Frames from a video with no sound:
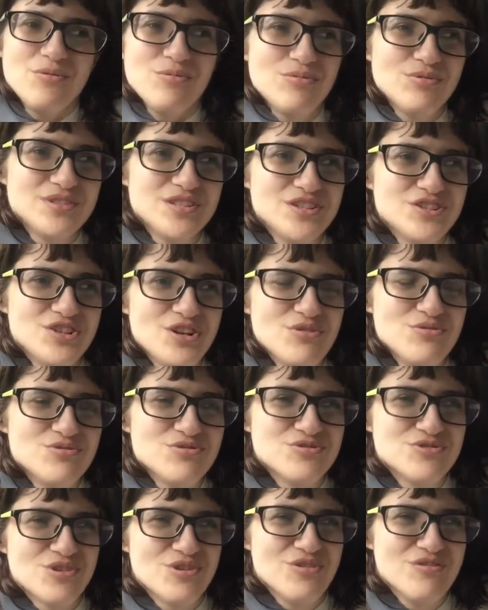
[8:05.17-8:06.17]
was it Joe's
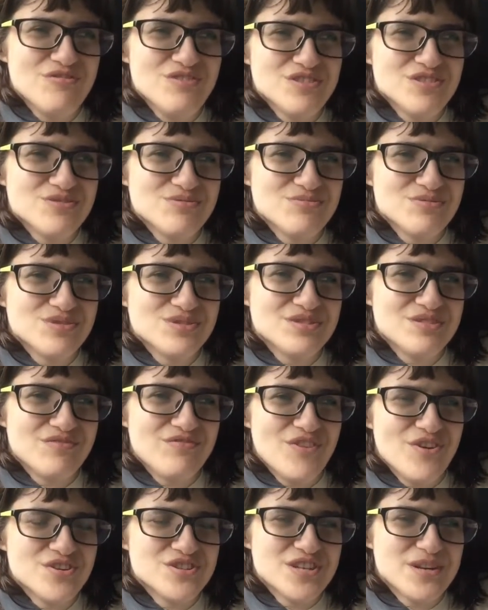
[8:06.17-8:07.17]
service? Was the
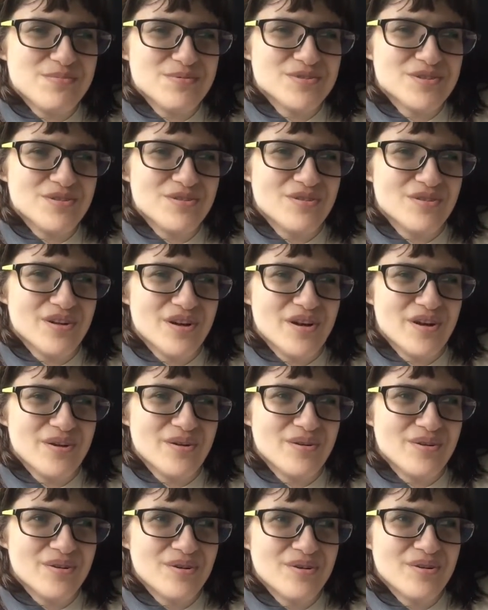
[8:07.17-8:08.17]
first episode or no?